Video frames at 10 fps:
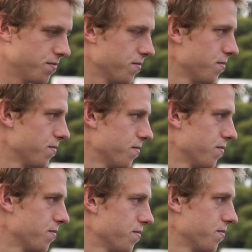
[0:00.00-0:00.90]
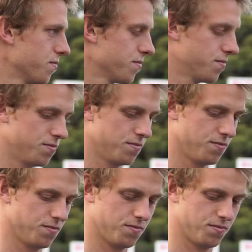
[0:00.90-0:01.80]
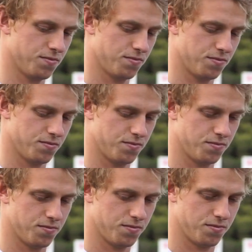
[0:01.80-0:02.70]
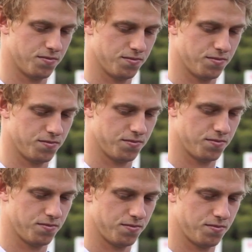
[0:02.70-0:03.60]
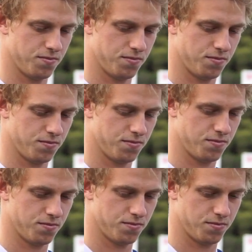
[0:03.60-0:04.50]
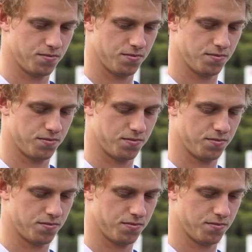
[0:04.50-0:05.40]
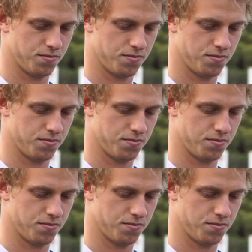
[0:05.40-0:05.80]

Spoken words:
[no speech]